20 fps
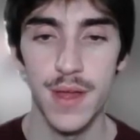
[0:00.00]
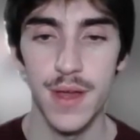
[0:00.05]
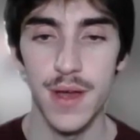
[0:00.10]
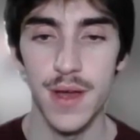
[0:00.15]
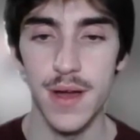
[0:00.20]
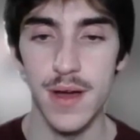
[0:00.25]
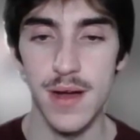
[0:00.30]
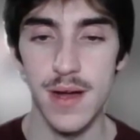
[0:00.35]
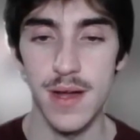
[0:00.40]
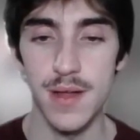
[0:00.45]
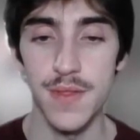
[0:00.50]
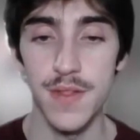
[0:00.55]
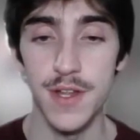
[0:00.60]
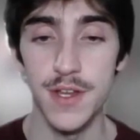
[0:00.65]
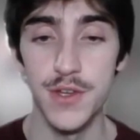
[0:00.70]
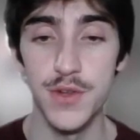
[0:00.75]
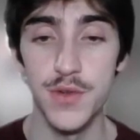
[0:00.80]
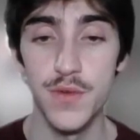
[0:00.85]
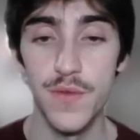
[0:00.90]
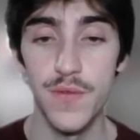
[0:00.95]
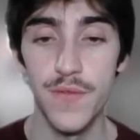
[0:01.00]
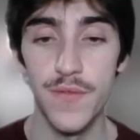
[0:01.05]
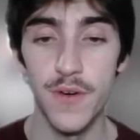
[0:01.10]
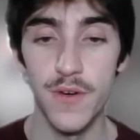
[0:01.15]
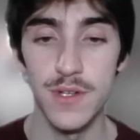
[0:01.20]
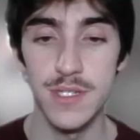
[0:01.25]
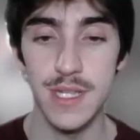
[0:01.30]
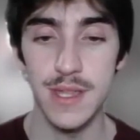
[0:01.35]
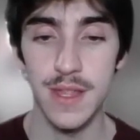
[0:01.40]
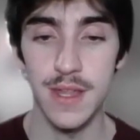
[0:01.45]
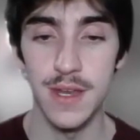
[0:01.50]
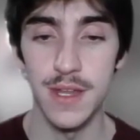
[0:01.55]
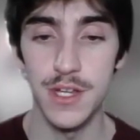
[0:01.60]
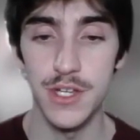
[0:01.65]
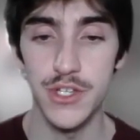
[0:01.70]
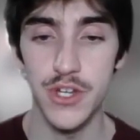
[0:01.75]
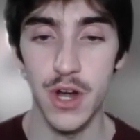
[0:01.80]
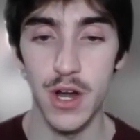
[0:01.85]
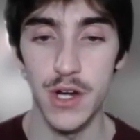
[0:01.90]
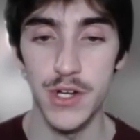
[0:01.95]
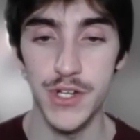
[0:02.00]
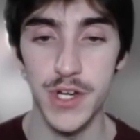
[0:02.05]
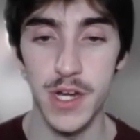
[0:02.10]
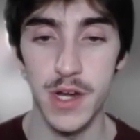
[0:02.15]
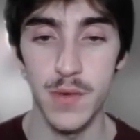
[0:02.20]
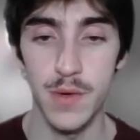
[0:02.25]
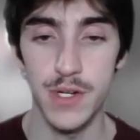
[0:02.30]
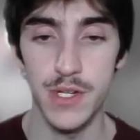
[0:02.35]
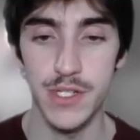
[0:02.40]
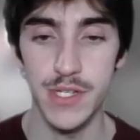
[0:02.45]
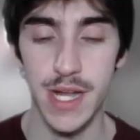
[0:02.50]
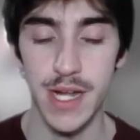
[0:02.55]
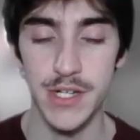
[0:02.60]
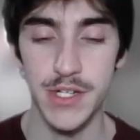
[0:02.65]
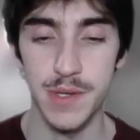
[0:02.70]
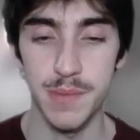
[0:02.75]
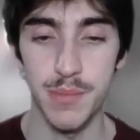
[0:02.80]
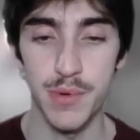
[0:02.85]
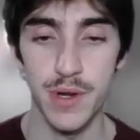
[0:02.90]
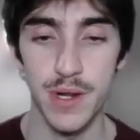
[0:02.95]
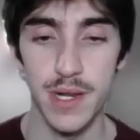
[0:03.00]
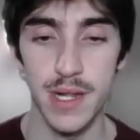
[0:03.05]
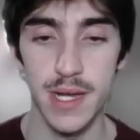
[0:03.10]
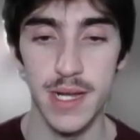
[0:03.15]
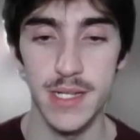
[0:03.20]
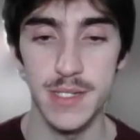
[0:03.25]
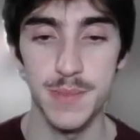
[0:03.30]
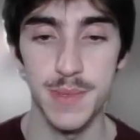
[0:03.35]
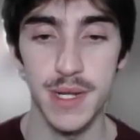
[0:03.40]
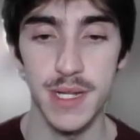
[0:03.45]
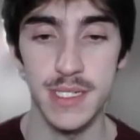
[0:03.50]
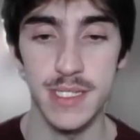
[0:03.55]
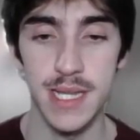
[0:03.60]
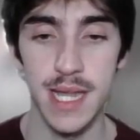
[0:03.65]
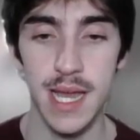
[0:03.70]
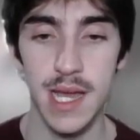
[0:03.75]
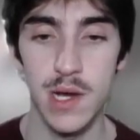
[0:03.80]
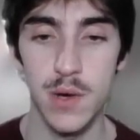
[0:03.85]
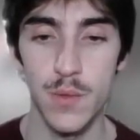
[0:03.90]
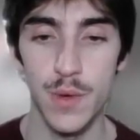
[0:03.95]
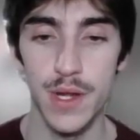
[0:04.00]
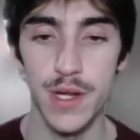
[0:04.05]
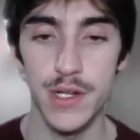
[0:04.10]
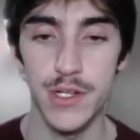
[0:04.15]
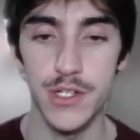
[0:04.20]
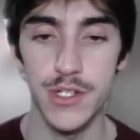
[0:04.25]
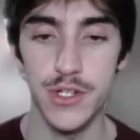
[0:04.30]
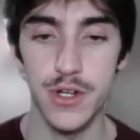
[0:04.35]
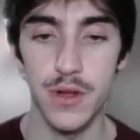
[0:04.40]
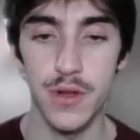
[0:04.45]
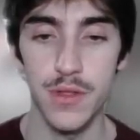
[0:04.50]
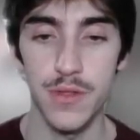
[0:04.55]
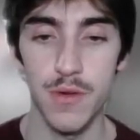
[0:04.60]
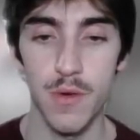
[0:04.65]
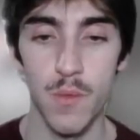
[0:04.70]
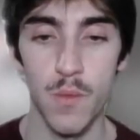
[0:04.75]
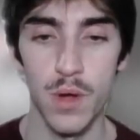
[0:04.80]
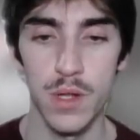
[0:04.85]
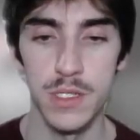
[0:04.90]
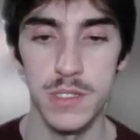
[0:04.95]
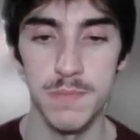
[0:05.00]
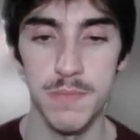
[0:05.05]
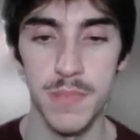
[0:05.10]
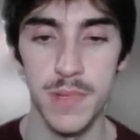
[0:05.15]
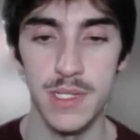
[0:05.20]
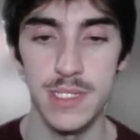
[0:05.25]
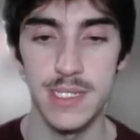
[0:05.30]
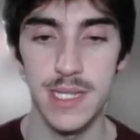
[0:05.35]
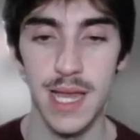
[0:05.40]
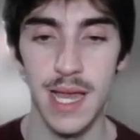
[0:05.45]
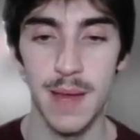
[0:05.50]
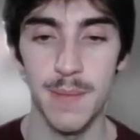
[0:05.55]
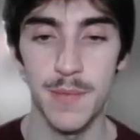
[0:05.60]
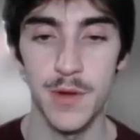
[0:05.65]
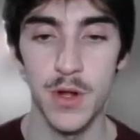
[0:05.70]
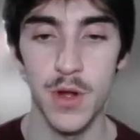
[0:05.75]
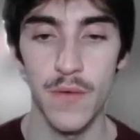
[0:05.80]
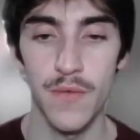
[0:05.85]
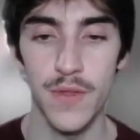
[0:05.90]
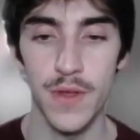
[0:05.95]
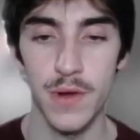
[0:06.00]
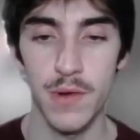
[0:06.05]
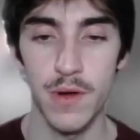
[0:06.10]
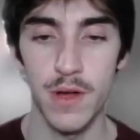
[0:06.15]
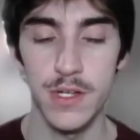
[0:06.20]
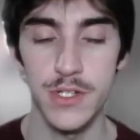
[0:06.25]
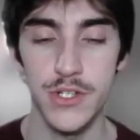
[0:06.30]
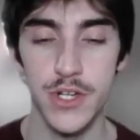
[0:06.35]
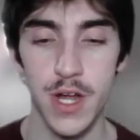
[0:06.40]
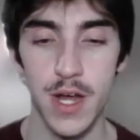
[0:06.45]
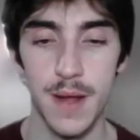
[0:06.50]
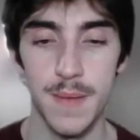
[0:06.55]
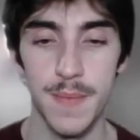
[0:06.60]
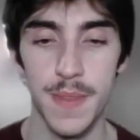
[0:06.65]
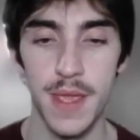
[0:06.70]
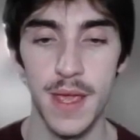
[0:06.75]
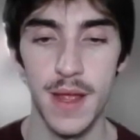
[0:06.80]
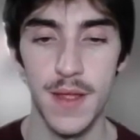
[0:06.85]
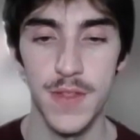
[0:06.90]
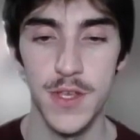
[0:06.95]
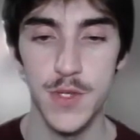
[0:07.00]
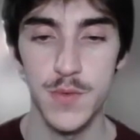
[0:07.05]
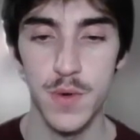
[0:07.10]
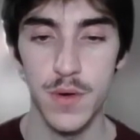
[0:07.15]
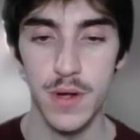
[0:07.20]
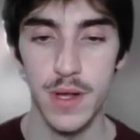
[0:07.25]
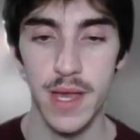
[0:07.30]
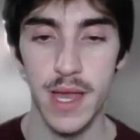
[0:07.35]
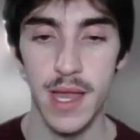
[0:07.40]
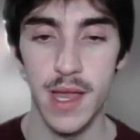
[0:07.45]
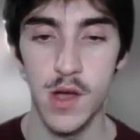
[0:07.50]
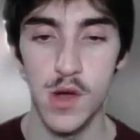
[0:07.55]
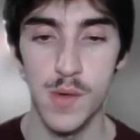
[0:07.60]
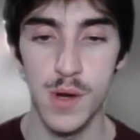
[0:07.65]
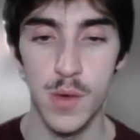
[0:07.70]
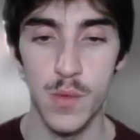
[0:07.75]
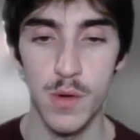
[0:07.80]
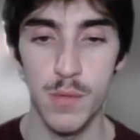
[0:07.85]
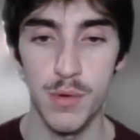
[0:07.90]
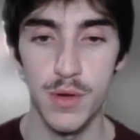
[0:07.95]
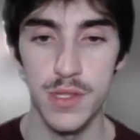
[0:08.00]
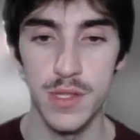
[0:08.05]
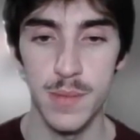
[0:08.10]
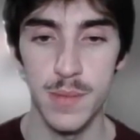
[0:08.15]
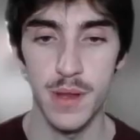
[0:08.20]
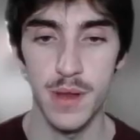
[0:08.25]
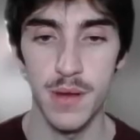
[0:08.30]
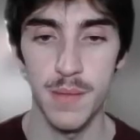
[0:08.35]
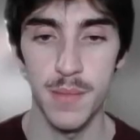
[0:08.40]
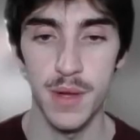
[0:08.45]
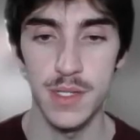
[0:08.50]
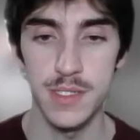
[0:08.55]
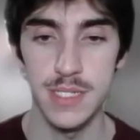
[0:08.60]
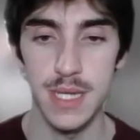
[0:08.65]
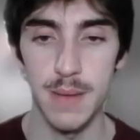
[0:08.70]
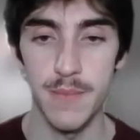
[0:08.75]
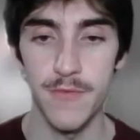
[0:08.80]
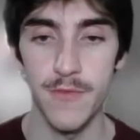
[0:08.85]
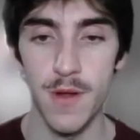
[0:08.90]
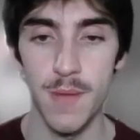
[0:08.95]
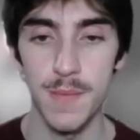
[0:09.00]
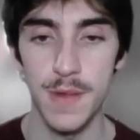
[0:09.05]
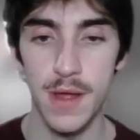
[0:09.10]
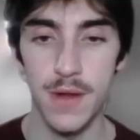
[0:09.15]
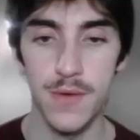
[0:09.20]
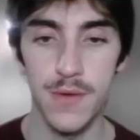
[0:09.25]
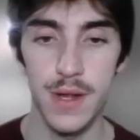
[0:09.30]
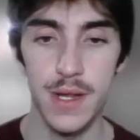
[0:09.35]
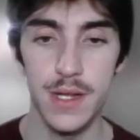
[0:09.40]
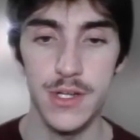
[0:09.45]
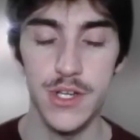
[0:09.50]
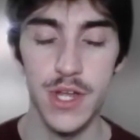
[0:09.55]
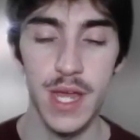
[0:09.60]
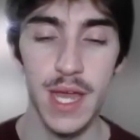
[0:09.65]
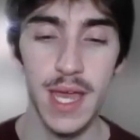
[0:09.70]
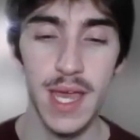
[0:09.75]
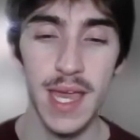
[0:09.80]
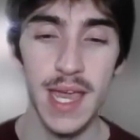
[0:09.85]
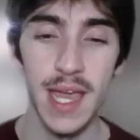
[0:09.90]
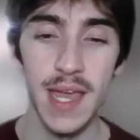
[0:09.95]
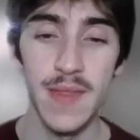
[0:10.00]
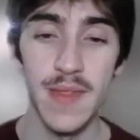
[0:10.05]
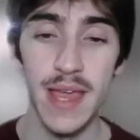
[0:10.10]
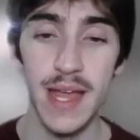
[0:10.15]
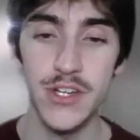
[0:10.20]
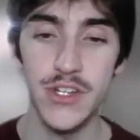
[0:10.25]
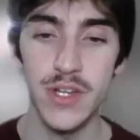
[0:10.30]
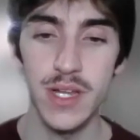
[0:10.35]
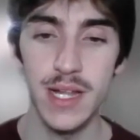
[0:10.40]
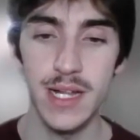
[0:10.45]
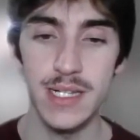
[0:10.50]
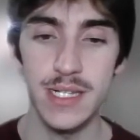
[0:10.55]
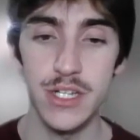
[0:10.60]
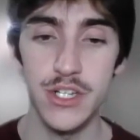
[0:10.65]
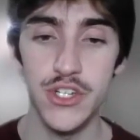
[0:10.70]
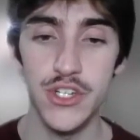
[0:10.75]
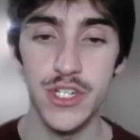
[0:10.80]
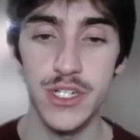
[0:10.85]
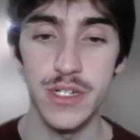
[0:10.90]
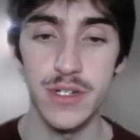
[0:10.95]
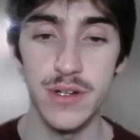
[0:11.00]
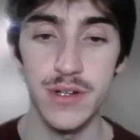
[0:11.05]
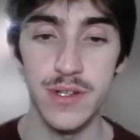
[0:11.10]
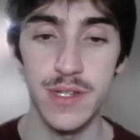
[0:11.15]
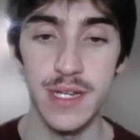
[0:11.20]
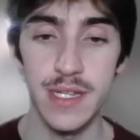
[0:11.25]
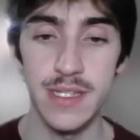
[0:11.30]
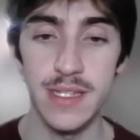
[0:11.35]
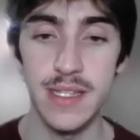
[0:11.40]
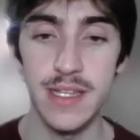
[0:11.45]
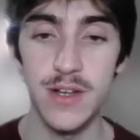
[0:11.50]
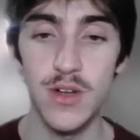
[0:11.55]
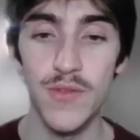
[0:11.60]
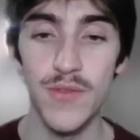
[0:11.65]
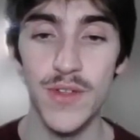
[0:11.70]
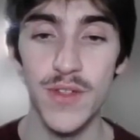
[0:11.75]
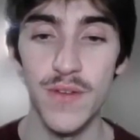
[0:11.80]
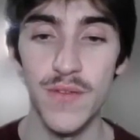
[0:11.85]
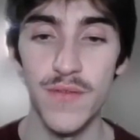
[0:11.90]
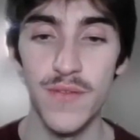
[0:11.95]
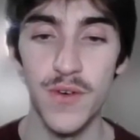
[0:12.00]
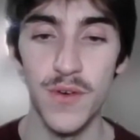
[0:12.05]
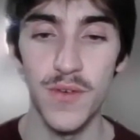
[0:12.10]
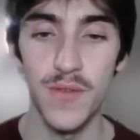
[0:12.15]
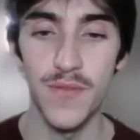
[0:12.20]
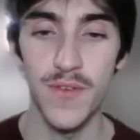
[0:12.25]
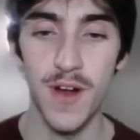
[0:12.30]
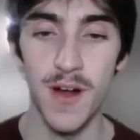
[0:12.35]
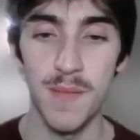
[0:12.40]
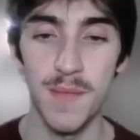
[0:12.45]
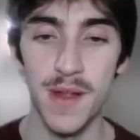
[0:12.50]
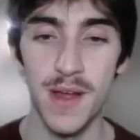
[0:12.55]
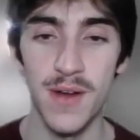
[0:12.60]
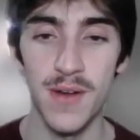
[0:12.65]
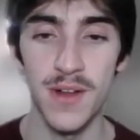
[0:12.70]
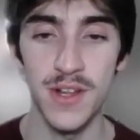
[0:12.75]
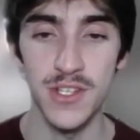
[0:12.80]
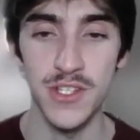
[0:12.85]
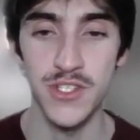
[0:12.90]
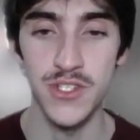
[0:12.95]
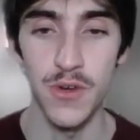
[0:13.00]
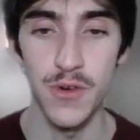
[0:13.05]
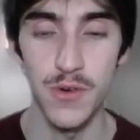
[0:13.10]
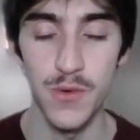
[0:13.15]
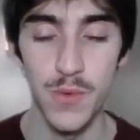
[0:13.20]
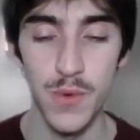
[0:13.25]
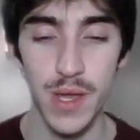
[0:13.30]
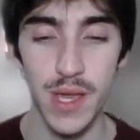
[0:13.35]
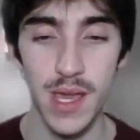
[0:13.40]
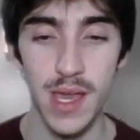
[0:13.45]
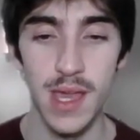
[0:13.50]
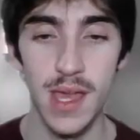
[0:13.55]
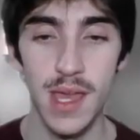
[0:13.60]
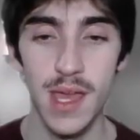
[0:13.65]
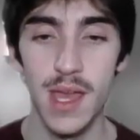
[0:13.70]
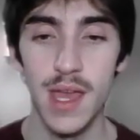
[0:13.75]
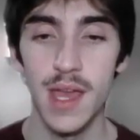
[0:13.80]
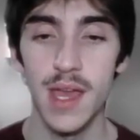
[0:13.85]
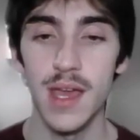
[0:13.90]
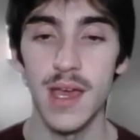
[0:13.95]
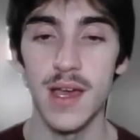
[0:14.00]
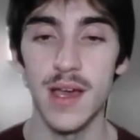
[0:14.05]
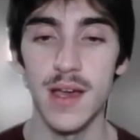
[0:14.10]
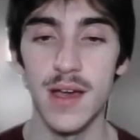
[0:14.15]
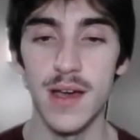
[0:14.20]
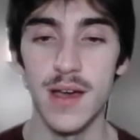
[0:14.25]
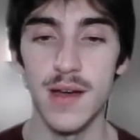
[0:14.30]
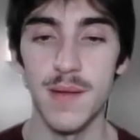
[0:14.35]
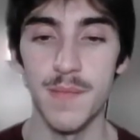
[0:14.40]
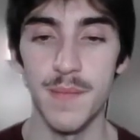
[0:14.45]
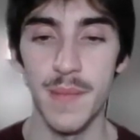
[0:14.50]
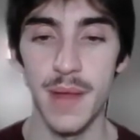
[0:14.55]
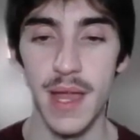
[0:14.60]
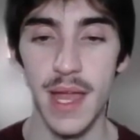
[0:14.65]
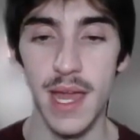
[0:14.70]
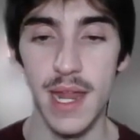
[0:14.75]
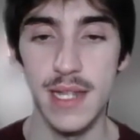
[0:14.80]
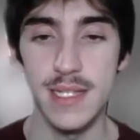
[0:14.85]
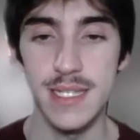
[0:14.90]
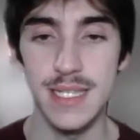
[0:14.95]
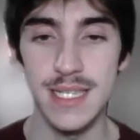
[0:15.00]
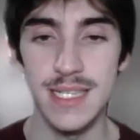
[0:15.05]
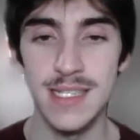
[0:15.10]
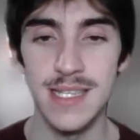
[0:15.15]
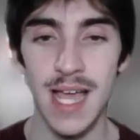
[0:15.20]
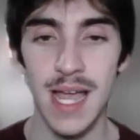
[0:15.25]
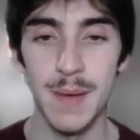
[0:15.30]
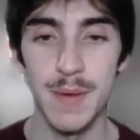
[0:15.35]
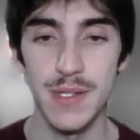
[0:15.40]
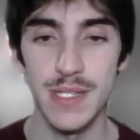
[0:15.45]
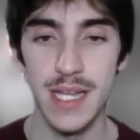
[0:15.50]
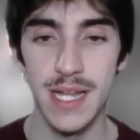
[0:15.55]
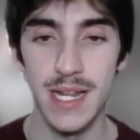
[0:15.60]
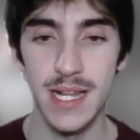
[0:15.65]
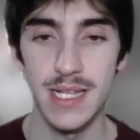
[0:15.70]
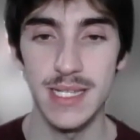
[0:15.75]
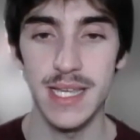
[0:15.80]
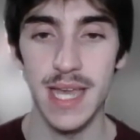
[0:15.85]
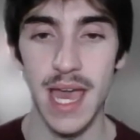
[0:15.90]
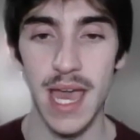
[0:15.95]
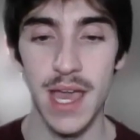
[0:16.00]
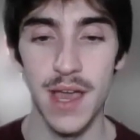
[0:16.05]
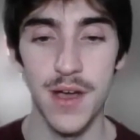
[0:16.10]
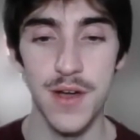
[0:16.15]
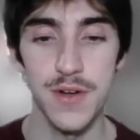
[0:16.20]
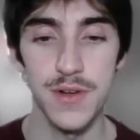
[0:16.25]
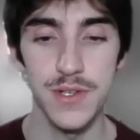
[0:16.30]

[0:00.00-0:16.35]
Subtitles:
They do full send the discharge here, which is actually pretty nice because now we can just throw one mud slap, go for the cross chop. This won't KO, but it will put them mud slap farm down range. And they actually like to shield, and then they go for the full farm down. So do we, and it's a simultaneous KO.